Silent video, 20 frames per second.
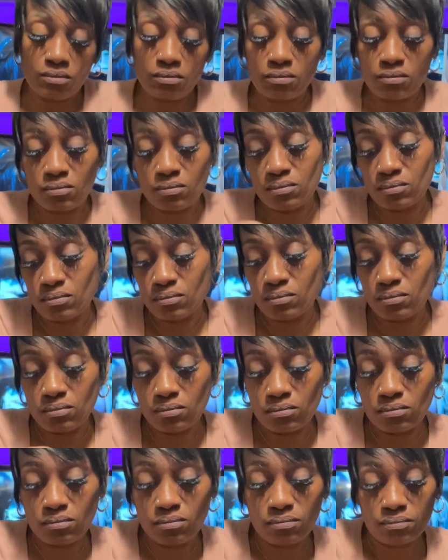
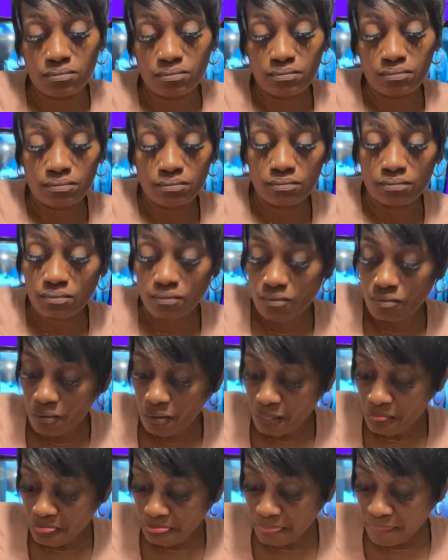Mm
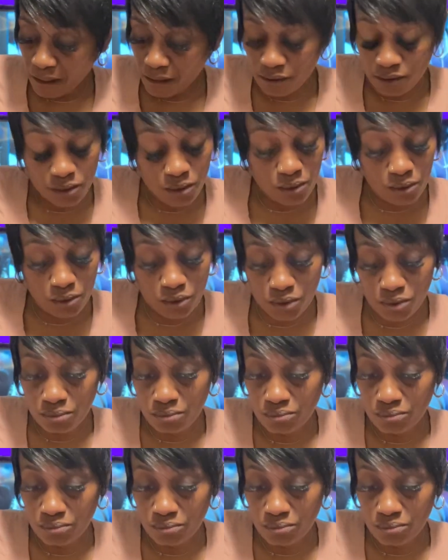Told you.